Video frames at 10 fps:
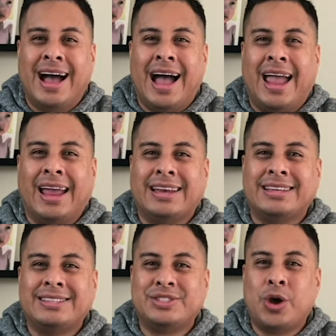
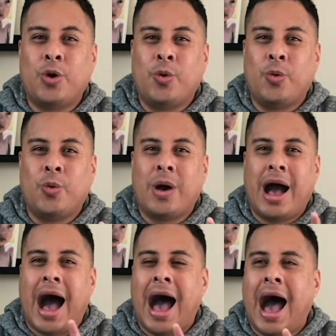And
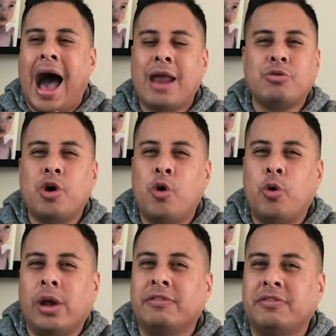so I don't
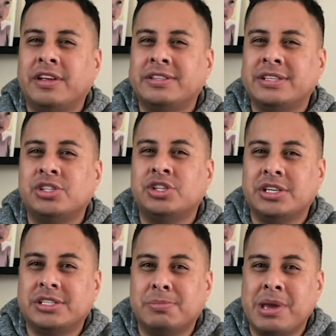know if this is
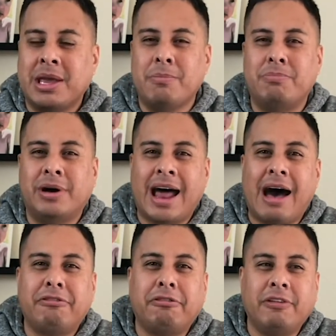just me, but
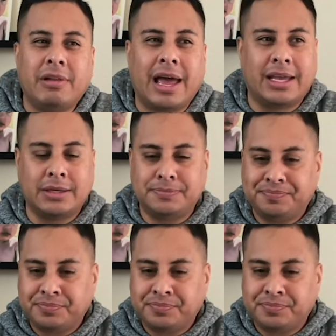I feel like